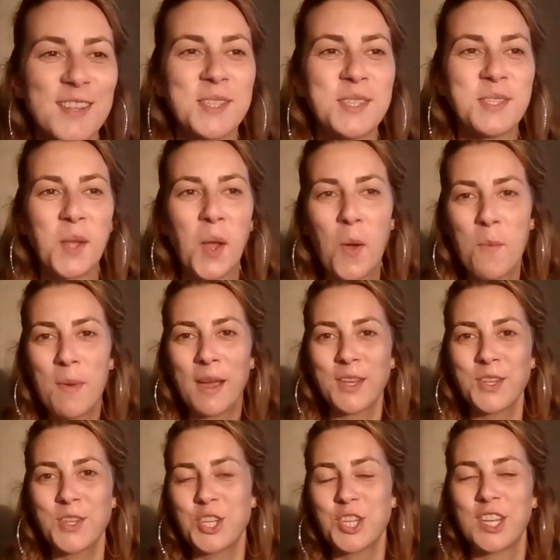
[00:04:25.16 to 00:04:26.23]
And there is so
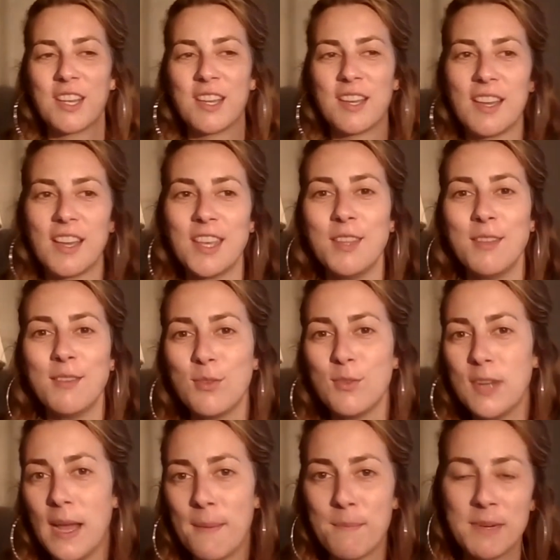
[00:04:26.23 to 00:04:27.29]
much
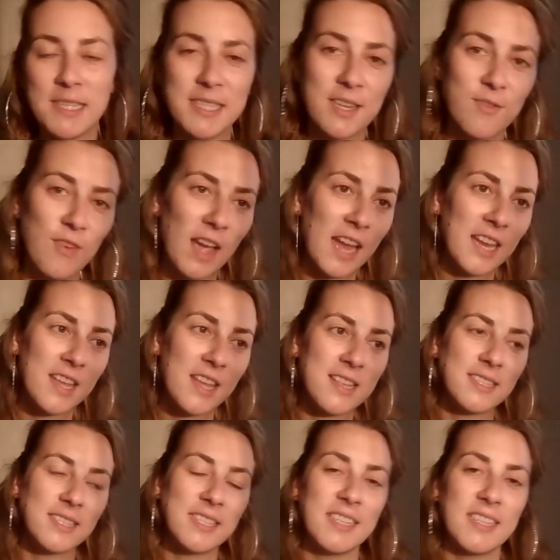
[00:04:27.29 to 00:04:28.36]
into numbers and
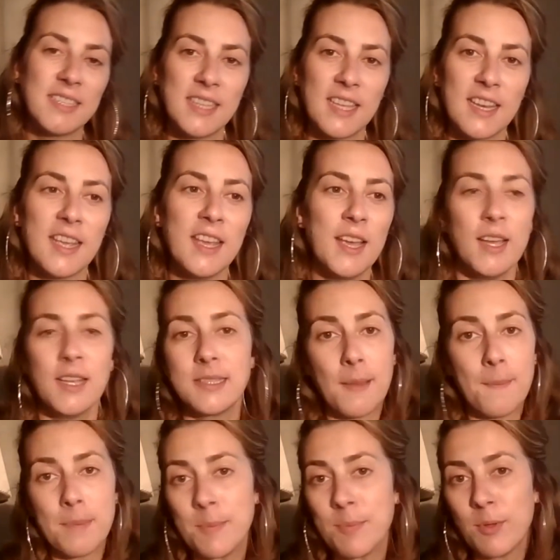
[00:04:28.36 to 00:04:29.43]
finances, and
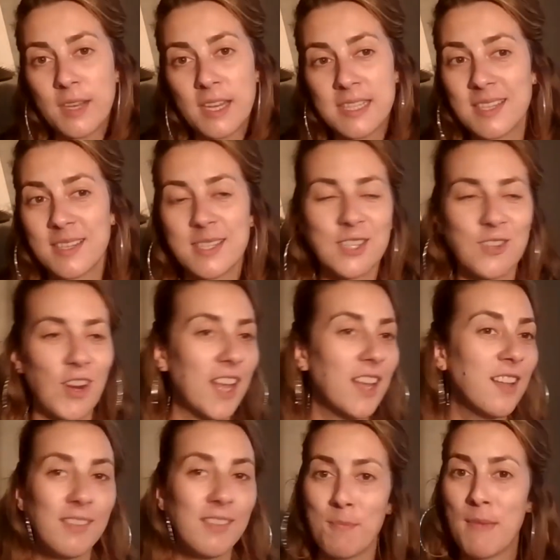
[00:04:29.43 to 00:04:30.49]
some people that's their
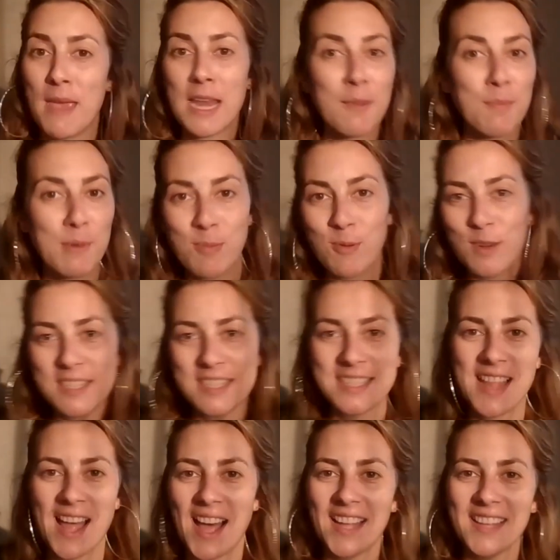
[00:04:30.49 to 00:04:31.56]
strength, many people
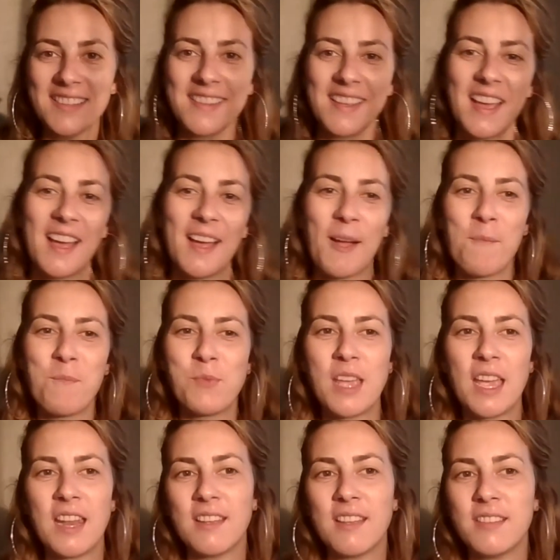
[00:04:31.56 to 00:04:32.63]
it's not.
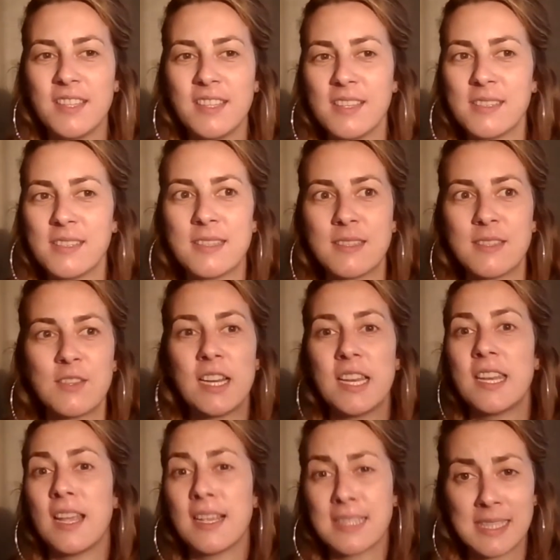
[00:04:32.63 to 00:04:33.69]
And I think this is
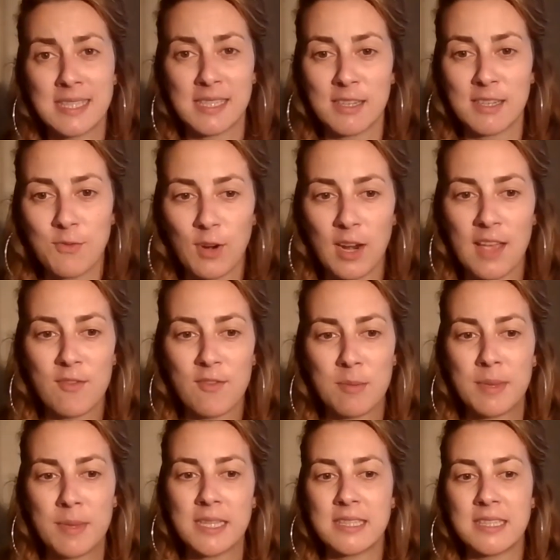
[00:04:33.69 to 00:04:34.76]
really necessary for
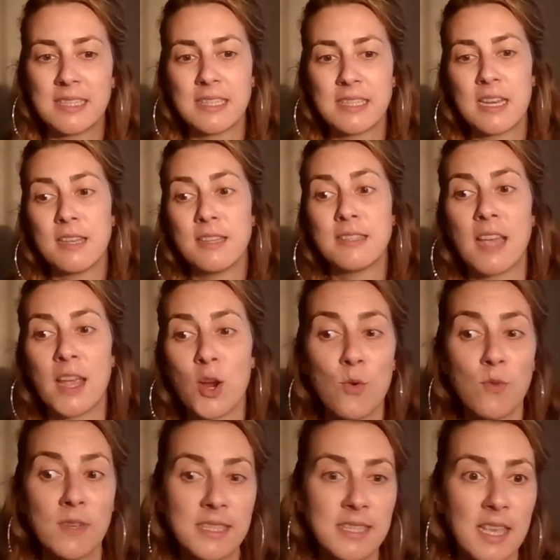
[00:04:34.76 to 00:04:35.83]
every business. And I
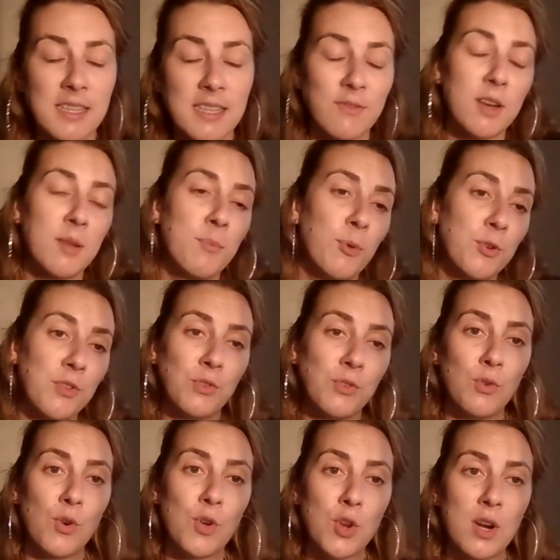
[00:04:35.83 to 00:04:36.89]
always say it's very important
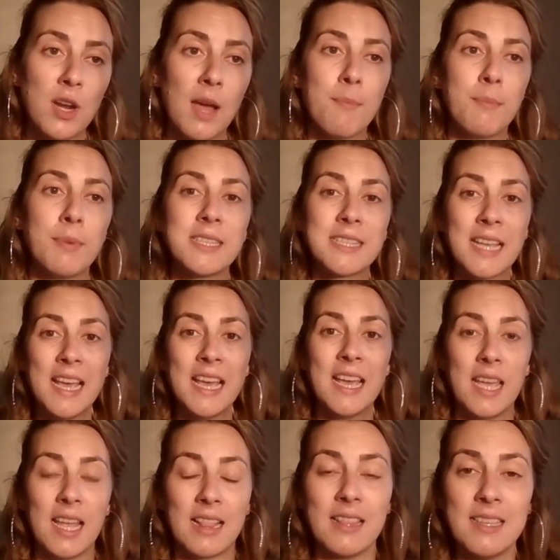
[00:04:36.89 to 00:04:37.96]
to know your numbers,
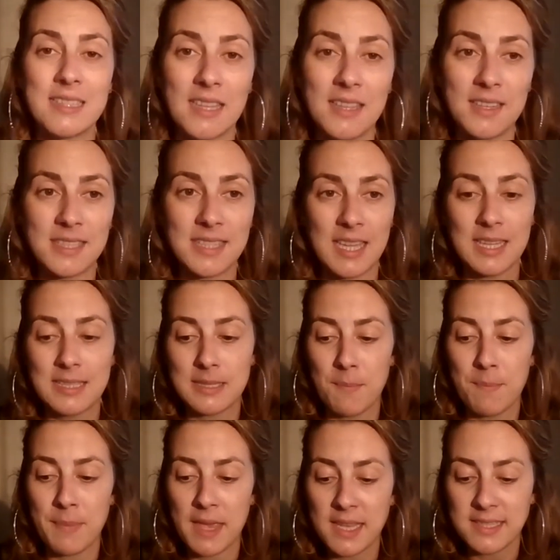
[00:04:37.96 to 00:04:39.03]
at least understand
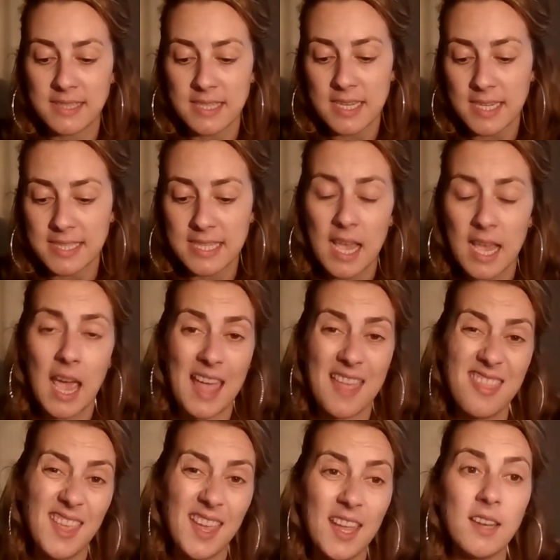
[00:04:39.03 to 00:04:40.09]
some basics.
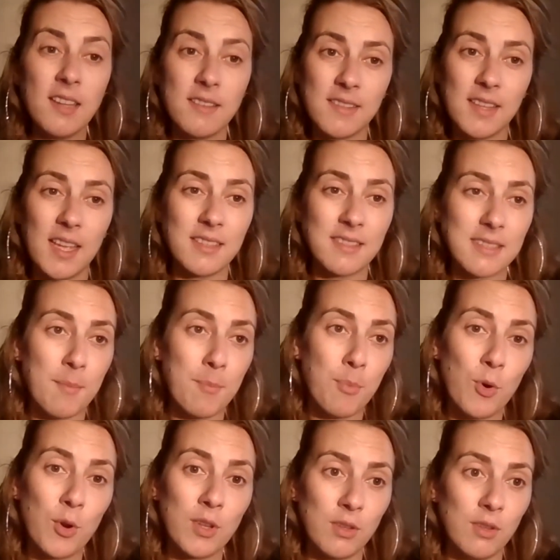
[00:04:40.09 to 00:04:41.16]
And then at some
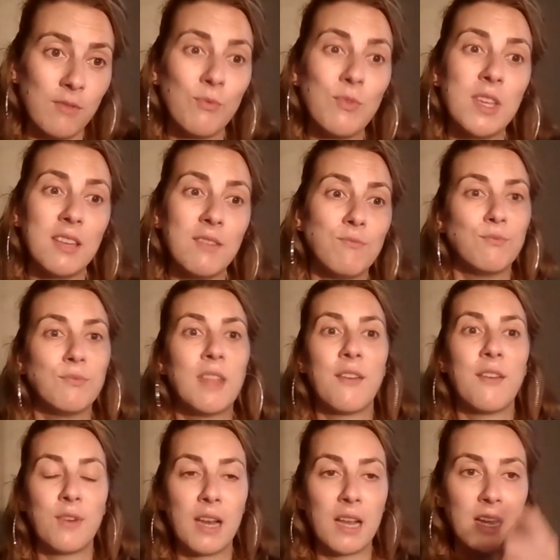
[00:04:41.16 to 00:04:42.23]
point, we
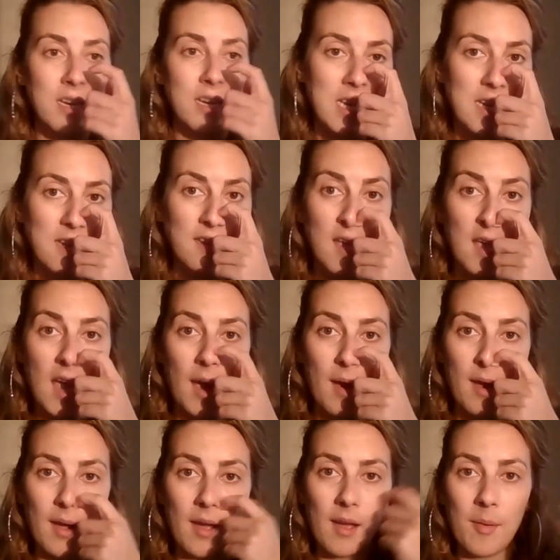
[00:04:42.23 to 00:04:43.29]
definitely need
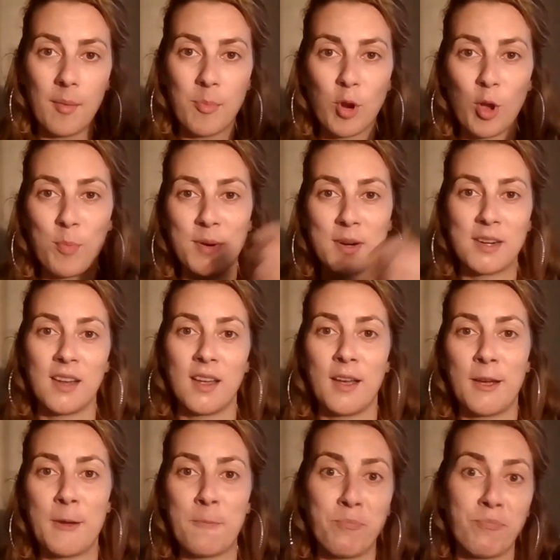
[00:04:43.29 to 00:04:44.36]
a proper
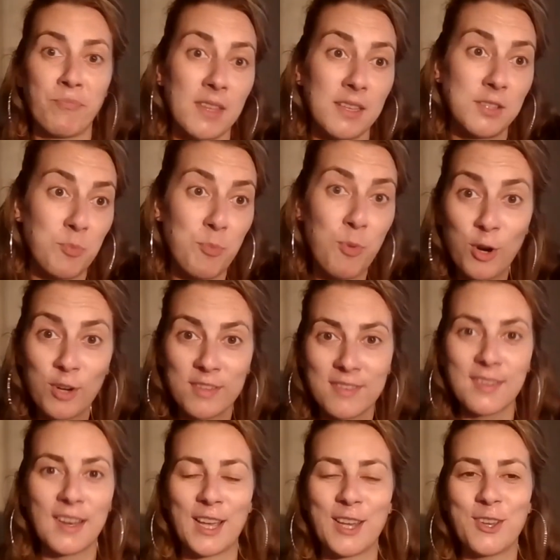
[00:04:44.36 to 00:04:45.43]
support,
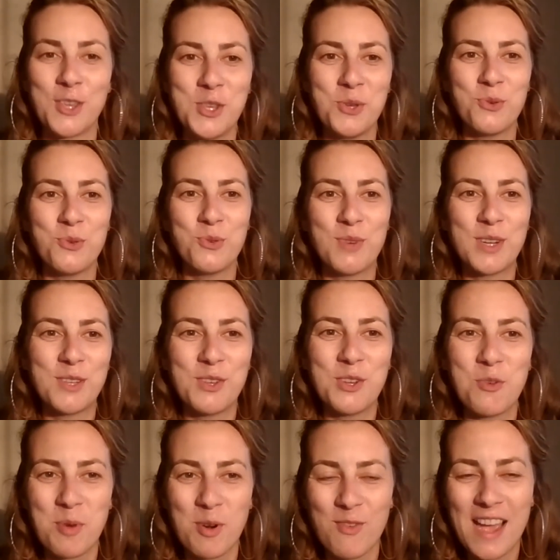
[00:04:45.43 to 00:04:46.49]
like what
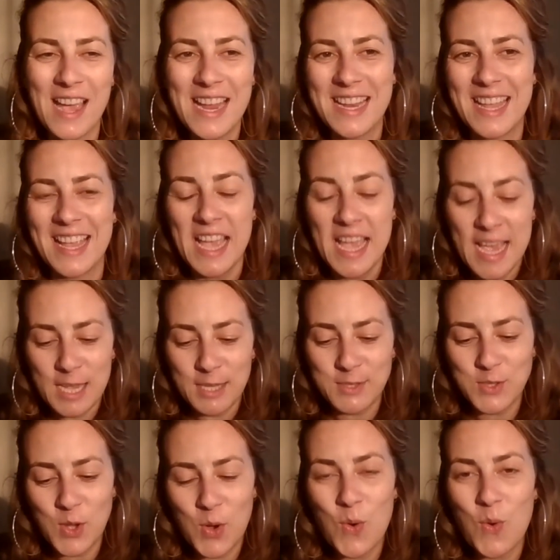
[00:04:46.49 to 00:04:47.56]
you're providing.
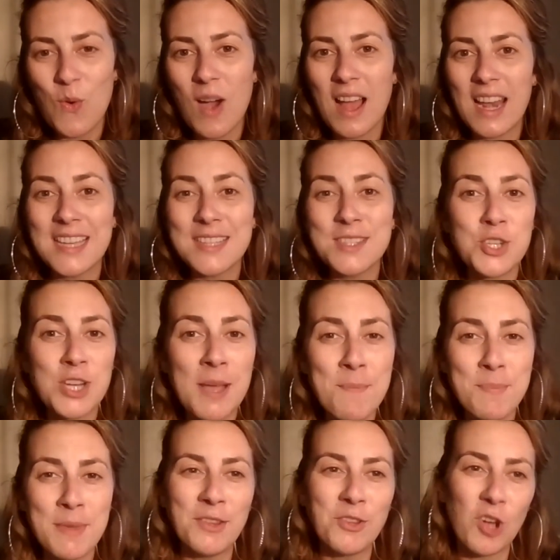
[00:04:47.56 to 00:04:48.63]
So let's
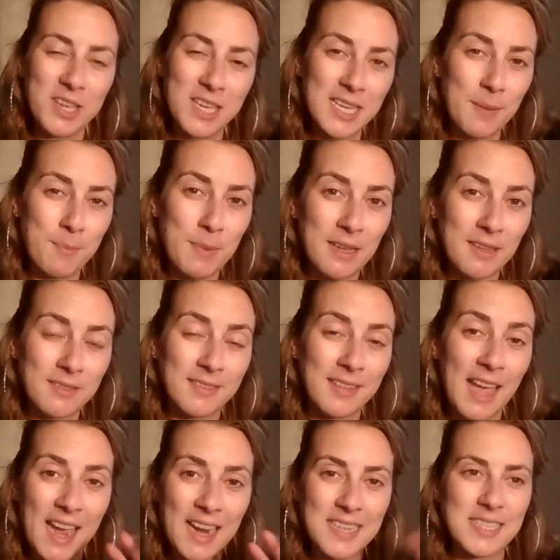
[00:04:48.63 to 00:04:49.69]
jump in talking about
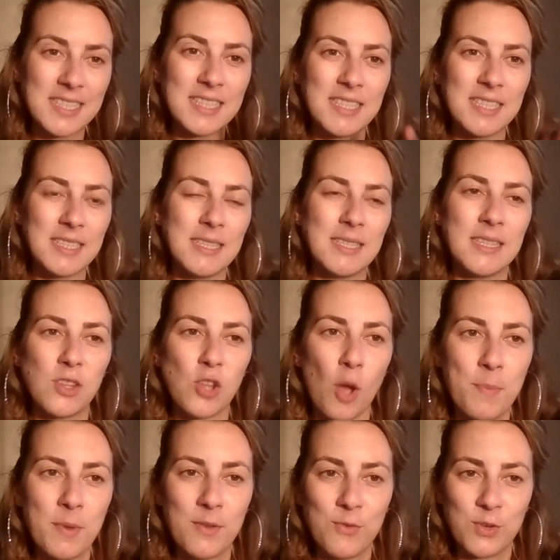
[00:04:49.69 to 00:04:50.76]
taxes. This is the
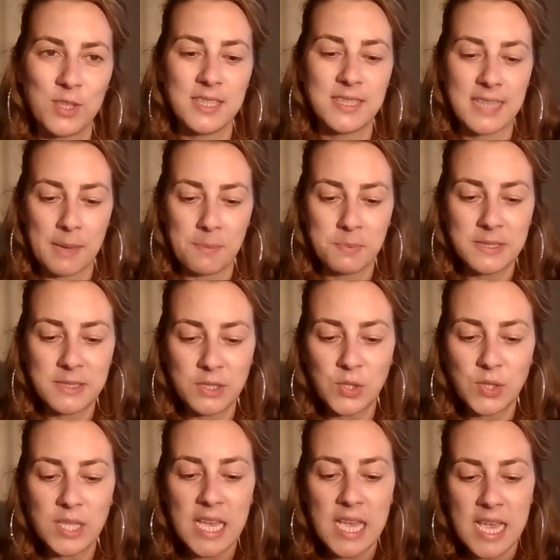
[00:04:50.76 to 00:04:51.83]
topic for this
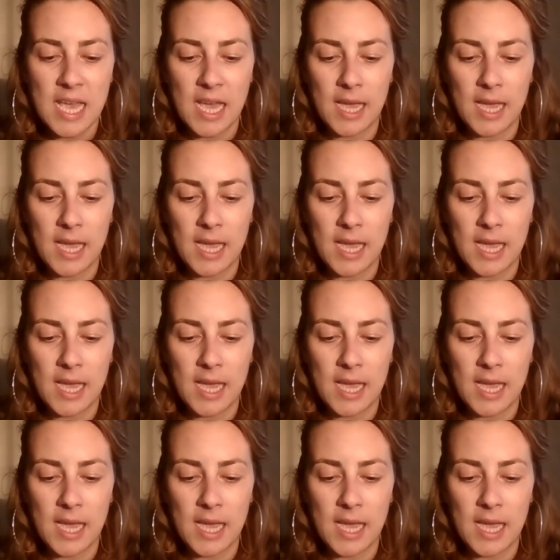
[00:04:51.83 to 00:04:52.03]
episode.